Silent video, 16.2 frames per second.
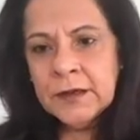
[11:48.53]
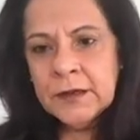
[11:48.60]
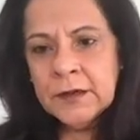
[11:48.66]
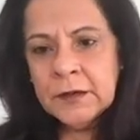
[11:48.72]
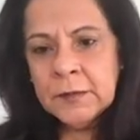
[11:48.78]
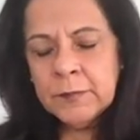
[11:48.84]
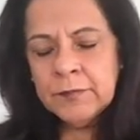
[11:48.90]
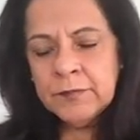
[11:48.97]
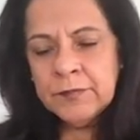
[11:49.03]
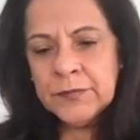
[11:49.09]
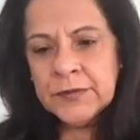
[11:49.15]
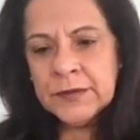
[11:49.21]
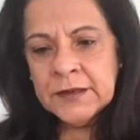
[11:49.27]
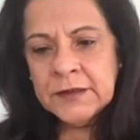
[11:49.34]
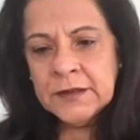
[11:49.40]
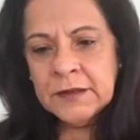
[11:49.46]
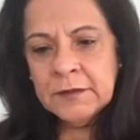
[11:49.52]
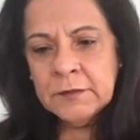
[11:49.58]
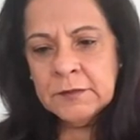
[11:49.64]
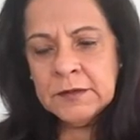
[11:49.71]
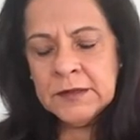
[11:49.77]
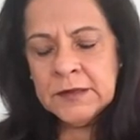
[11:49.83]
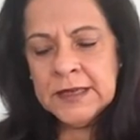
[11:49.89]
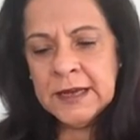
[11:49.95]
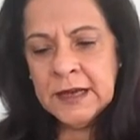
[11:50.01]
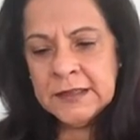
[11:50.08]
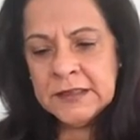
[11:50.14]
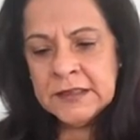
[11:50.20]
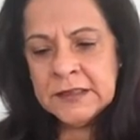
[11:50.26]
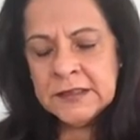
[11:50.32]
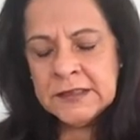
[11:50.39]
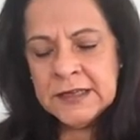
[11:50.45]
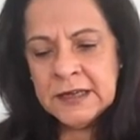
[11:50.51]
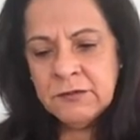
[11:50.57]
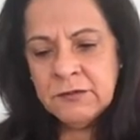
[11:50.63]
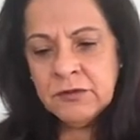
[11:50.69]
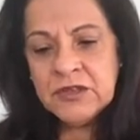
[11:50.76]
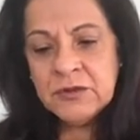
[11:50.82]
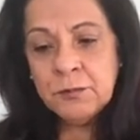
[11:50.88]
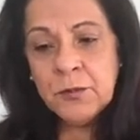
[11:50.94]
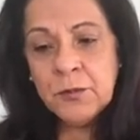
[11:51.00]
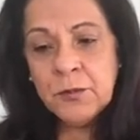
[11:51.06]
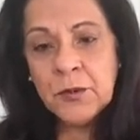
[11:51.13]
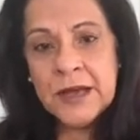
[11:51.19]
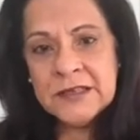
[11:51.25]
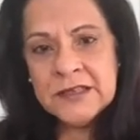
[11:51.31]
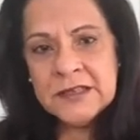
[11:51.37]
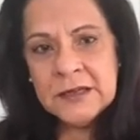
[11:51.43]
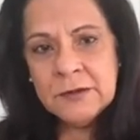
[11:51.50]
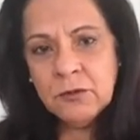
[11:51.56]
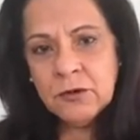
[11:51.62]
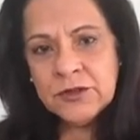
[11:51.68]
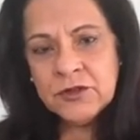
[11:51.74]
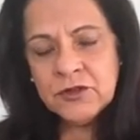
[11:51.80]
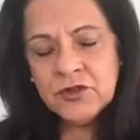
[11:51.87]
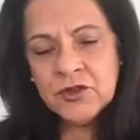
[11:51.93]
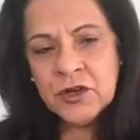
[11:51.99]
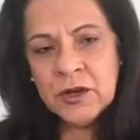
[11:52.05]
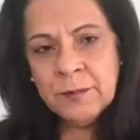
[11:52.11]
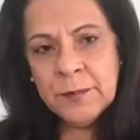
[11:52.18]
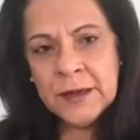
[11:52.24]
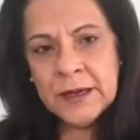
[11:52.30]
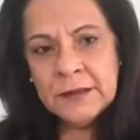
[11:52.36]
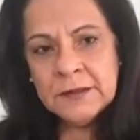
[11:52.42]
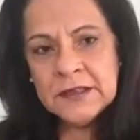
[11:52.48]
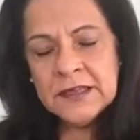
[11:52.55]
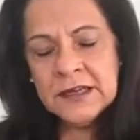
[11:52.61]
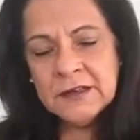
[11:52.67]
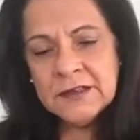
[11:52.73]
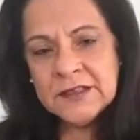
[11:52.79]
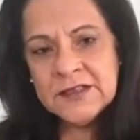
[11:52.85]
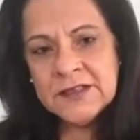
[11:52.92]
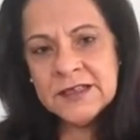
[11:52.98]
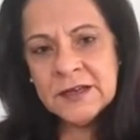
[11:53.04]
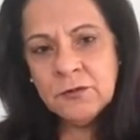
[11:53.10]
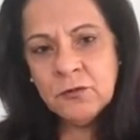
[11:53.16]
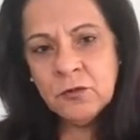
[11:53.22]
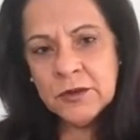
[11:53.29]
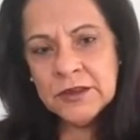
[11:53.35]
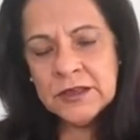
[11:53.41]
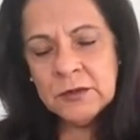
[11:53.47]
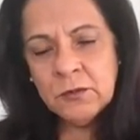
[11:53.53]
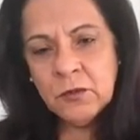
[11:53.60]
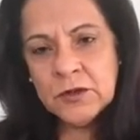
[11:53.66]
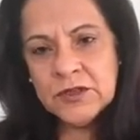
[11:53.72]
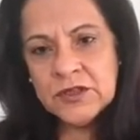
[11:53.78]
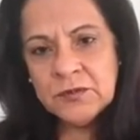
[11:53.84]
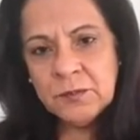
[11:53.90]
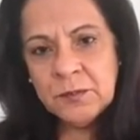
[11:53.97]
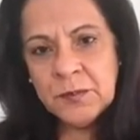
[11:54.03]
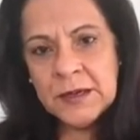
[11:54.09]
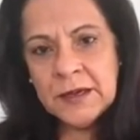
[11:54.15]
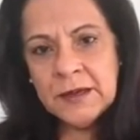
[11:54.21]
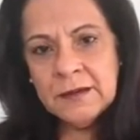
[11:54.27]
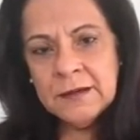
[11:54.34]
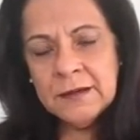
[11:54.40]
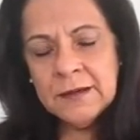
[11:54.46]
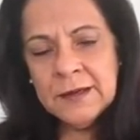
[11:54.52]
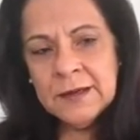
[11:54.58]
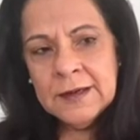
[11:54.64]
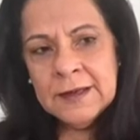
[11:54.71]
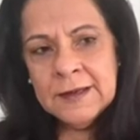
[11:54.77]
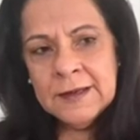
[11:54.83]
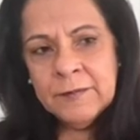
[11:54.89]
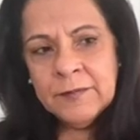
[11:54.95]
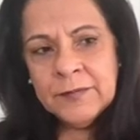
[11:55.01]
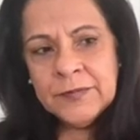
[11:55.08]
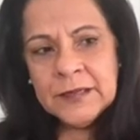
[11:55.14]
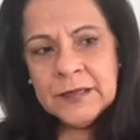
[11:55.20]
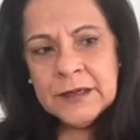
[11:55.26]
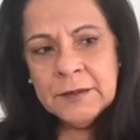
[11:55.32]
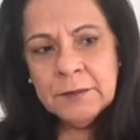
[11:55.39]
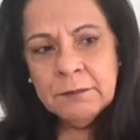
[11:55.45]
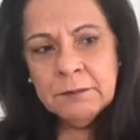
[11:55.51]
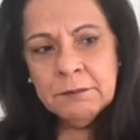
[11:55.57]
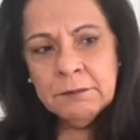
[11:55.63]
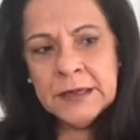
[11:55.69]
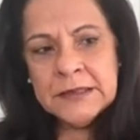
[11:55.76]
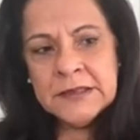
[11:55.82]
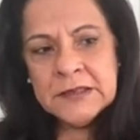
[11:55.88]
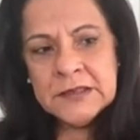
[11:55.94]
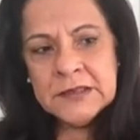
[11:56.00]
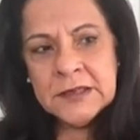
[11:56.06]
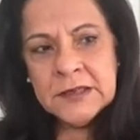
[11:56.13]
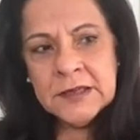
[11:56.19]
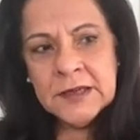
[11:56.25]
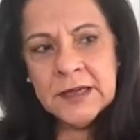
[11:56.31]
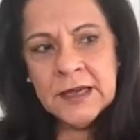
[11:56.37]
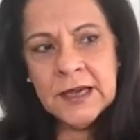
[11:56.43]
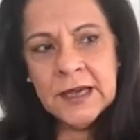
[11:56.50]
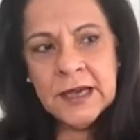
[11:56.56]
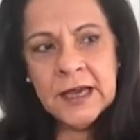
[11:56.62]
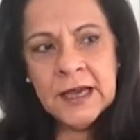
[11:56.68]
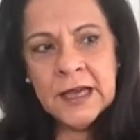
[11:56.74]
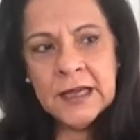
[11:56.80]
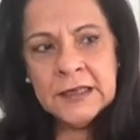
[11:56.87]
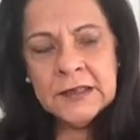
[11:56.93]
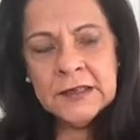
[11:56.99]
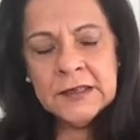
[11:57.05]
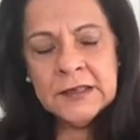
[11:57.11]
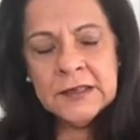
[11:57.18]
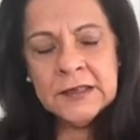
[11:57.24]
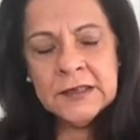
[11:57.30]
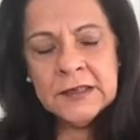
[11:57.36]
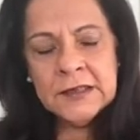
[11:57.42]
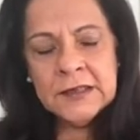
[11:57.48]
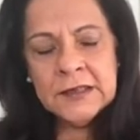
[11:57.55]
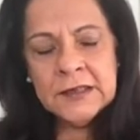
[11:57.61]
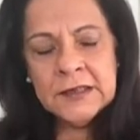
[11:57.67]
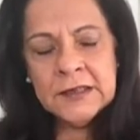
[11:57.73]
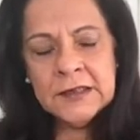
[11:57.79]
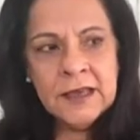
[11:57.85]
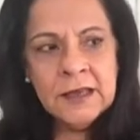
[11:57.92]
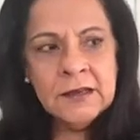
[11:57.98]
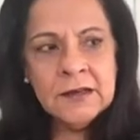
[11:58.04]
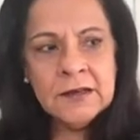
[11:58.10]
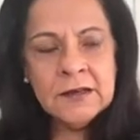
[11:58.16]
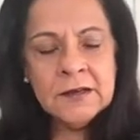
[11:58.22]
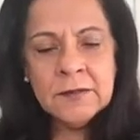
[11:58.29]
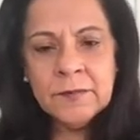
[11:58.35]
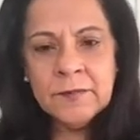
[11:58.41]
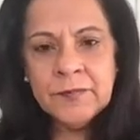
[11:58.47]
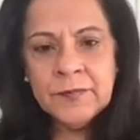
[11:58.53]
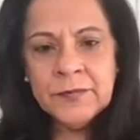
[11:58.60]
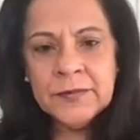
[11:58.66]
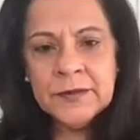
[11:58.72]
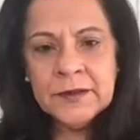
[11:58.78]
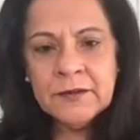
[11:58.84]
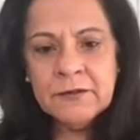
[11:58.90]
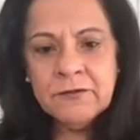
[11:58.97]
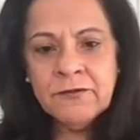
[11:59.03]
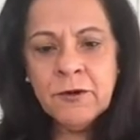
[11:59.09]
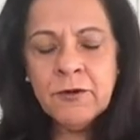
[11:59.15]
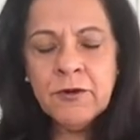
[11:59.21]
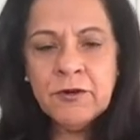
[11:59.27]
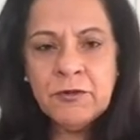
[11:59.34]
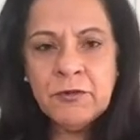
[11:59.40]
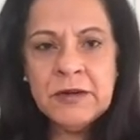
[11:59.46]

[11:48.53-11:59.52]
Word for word: um, they understand which brands they want to shop at. They understand what they want to pay. But and I think for a